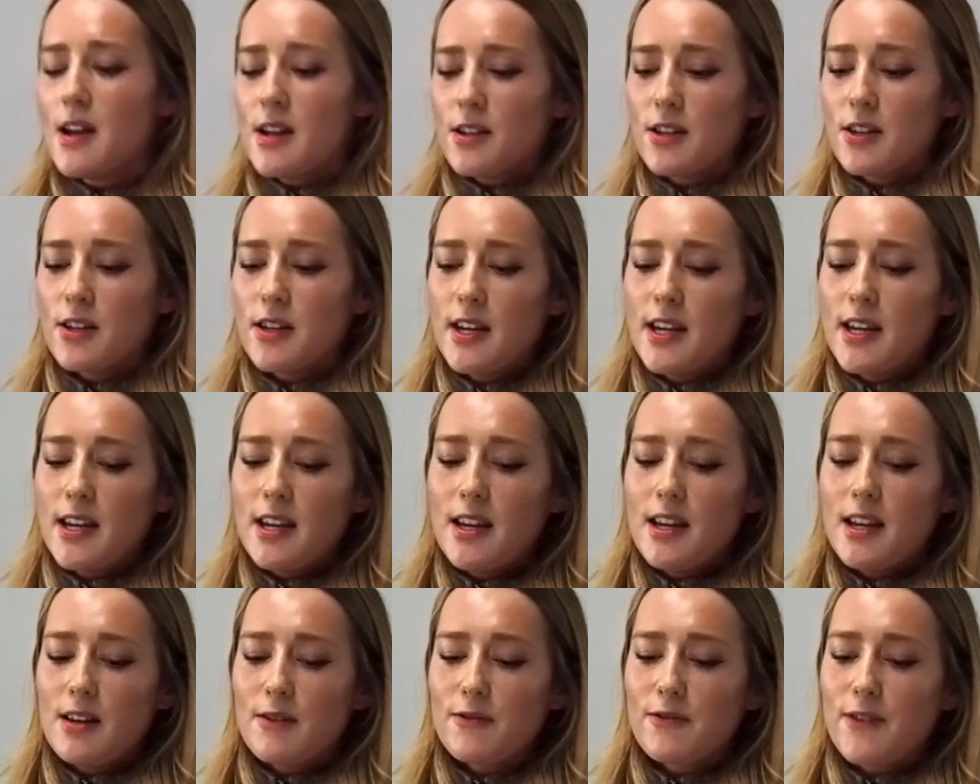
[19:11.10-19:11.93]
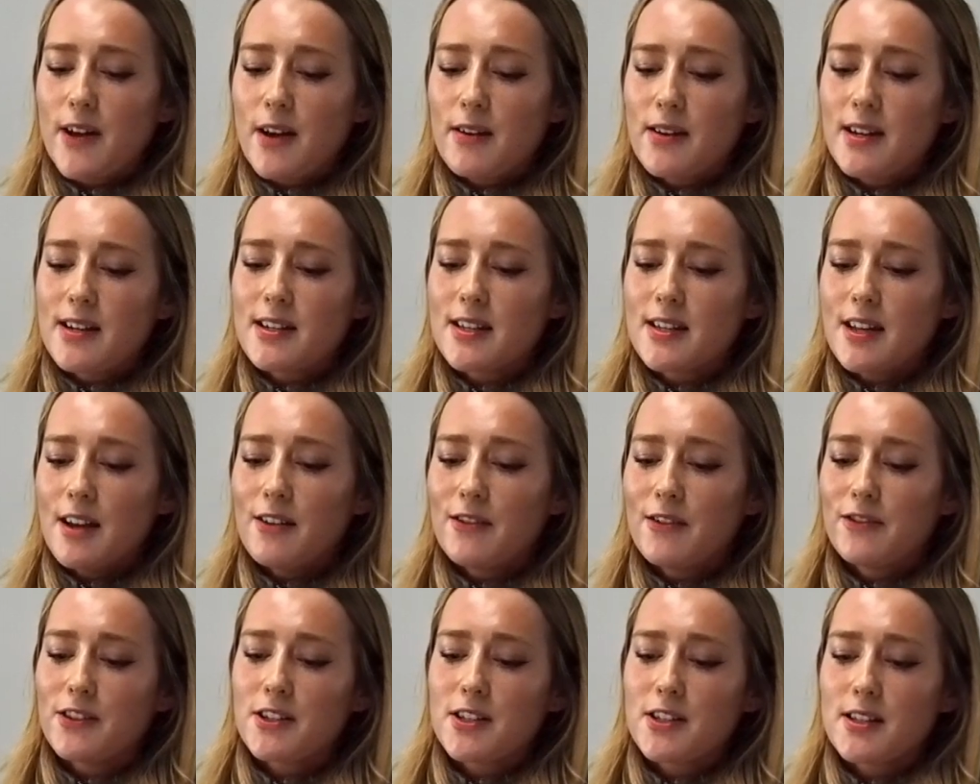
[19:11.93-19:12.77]
So he very
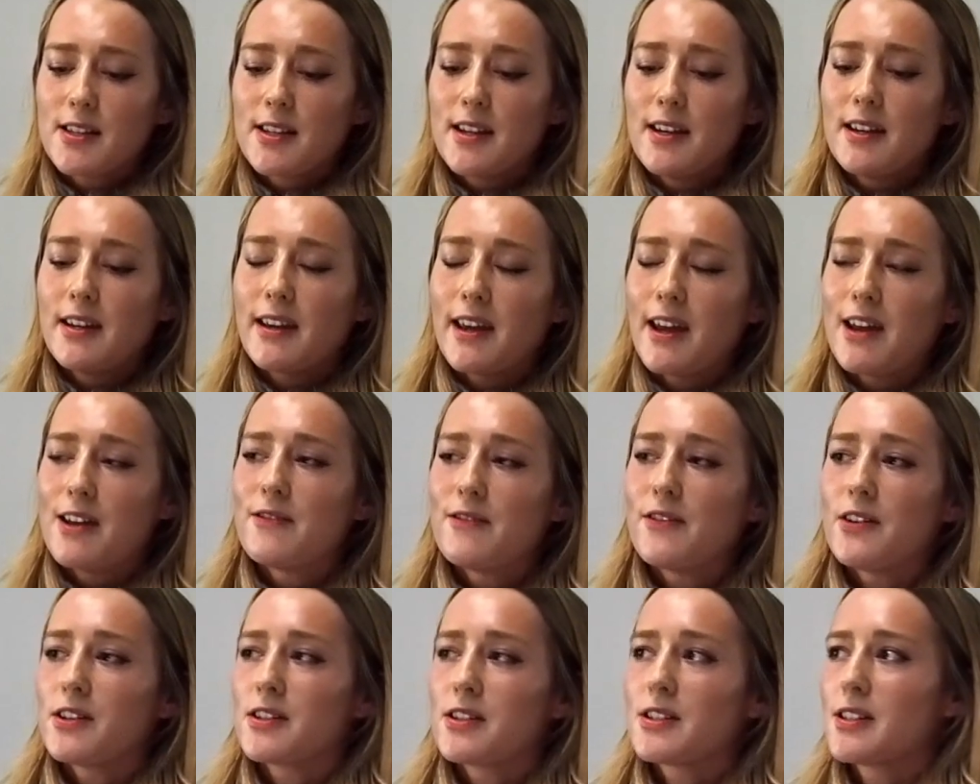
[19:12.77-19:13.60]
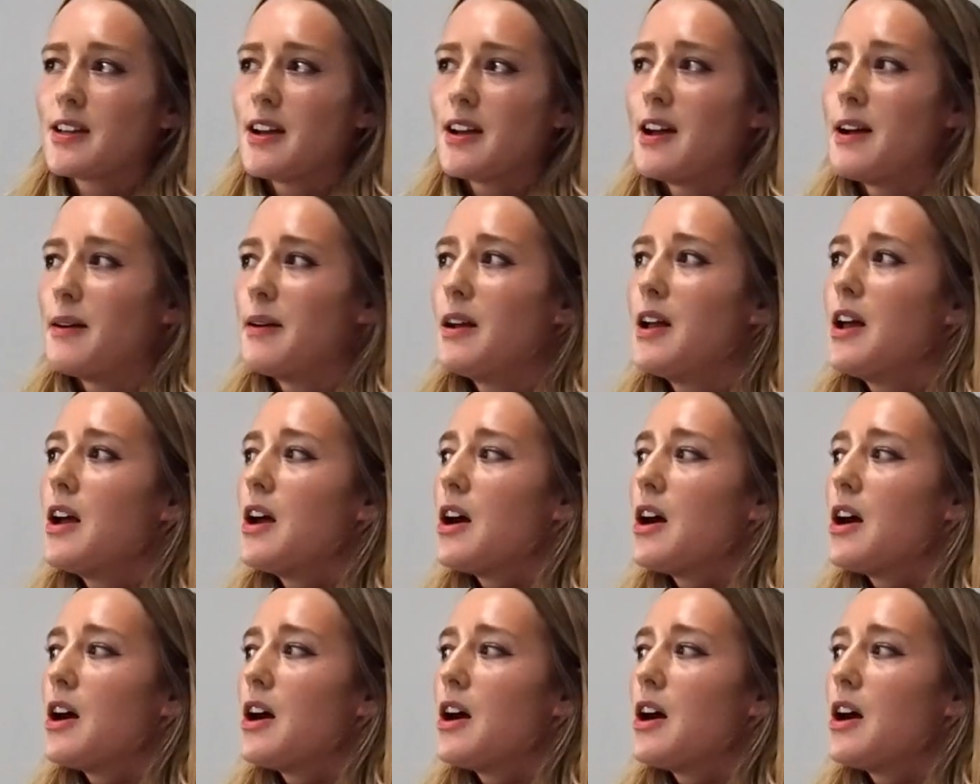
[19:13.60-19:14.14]
selflessly gave us a